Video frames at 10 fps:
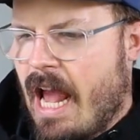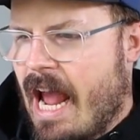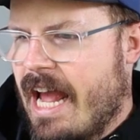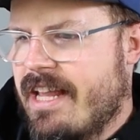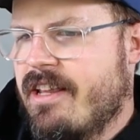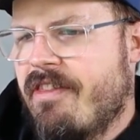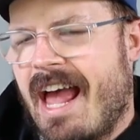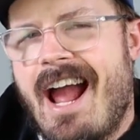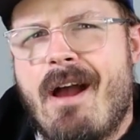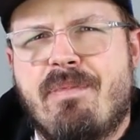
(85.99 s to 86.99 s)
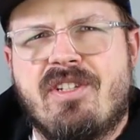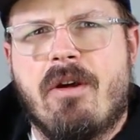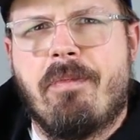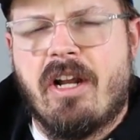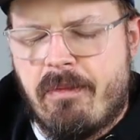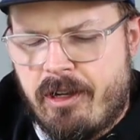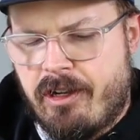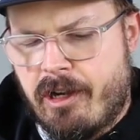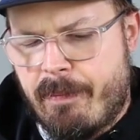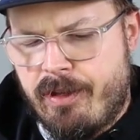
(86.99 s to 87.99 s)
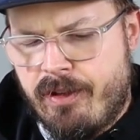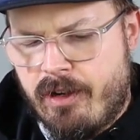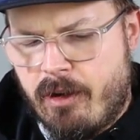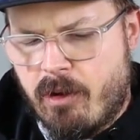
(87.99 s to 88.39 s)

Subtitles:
and the app is open up on your computer,